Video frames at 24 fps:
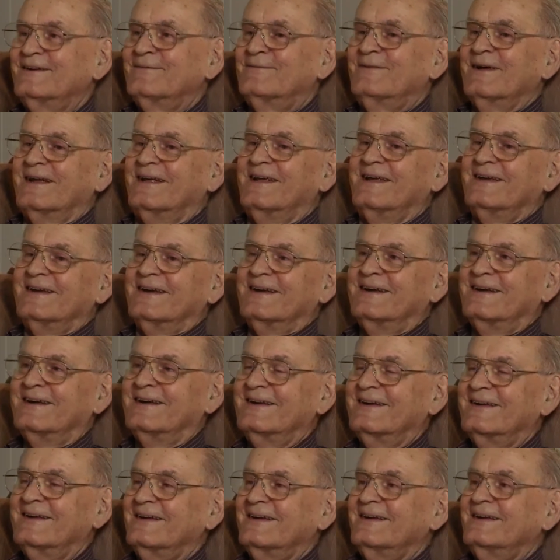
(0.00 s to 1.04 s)
But
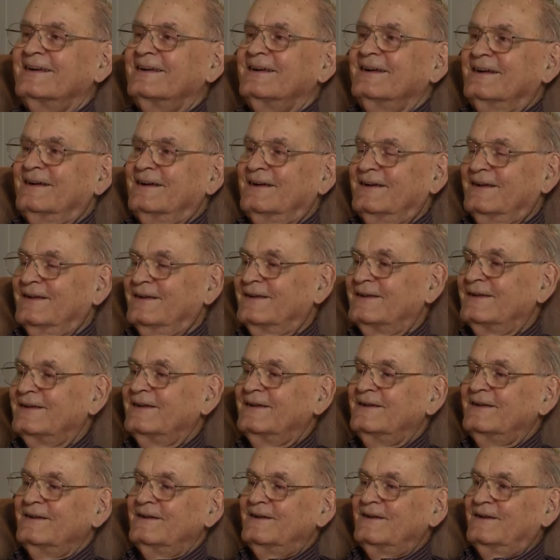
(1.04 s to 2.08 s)

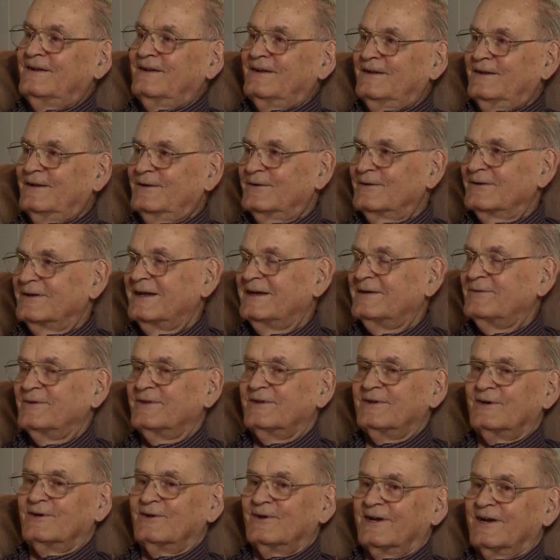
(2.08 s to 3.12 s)
that was
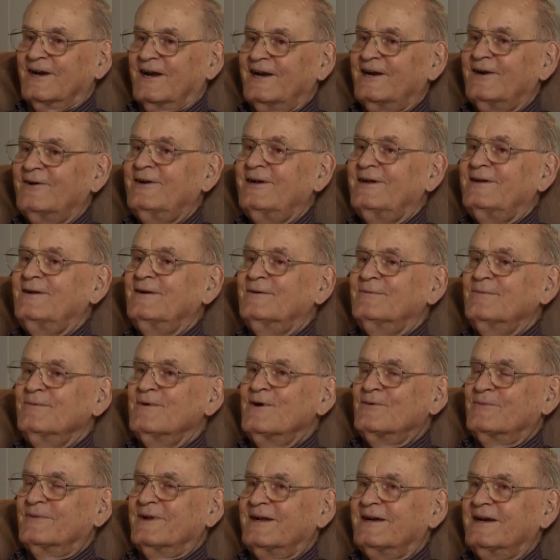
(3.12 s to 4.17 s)
the only hairy
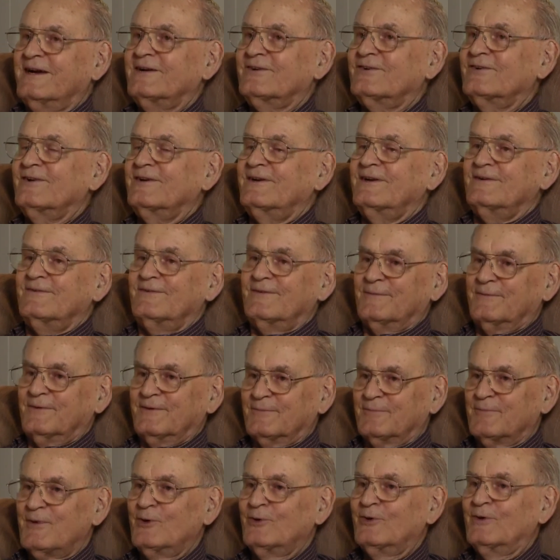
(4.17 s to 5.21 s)
moment, actually, from the
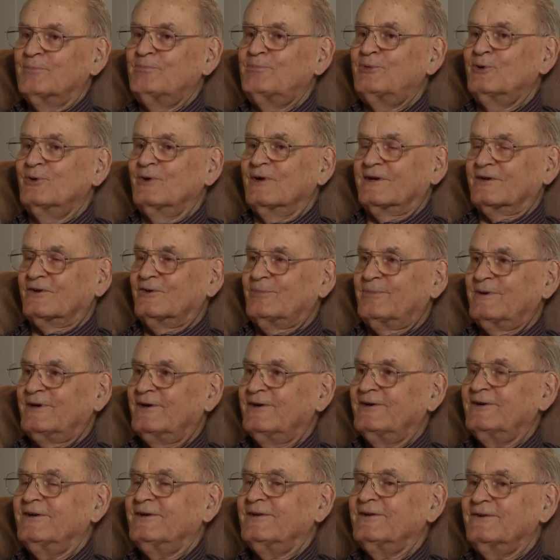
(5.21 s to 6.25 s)
motor pool
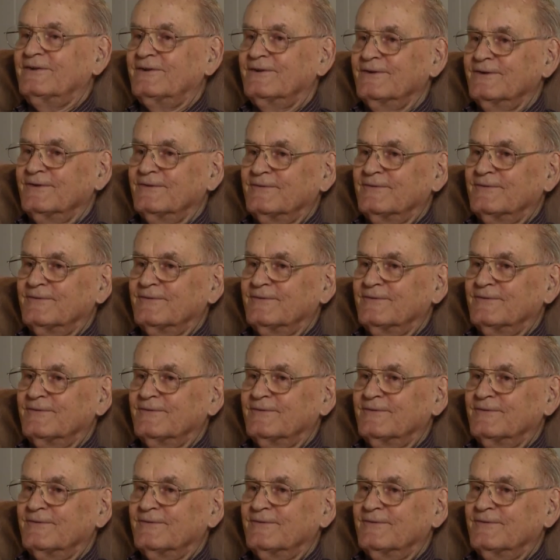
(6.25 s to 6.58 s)
experience.